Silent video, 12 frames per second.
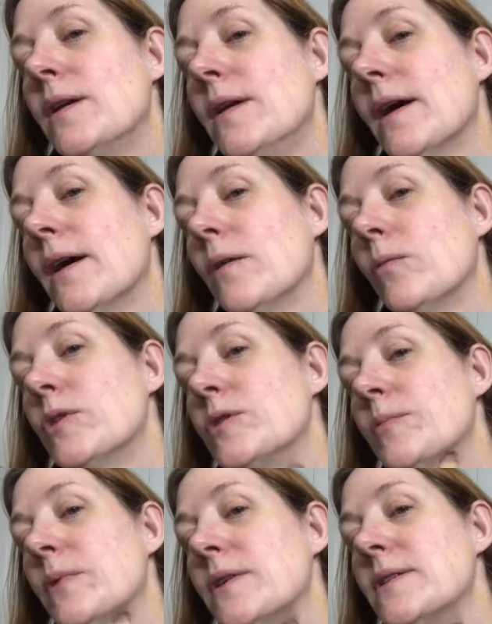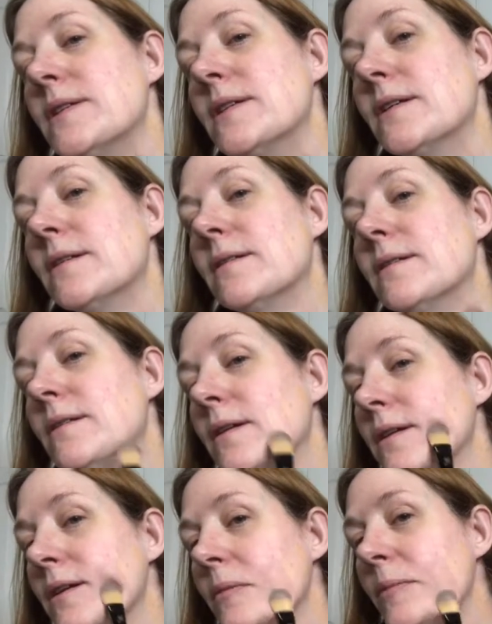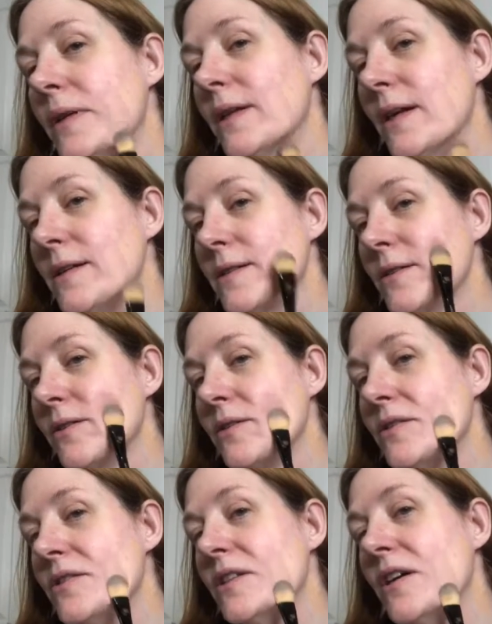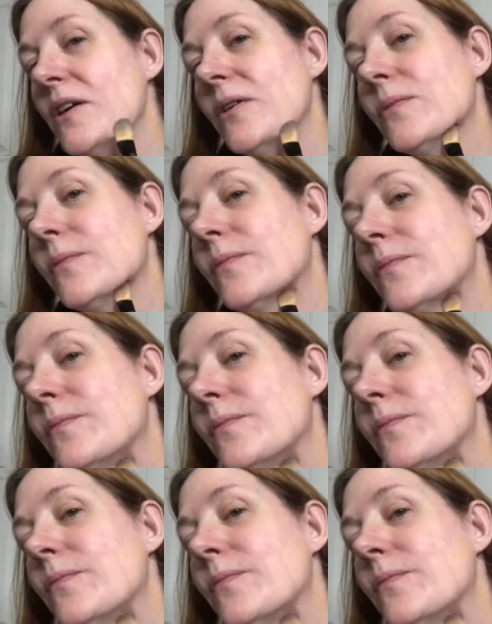yeah, which blends in a little bit nicer. So,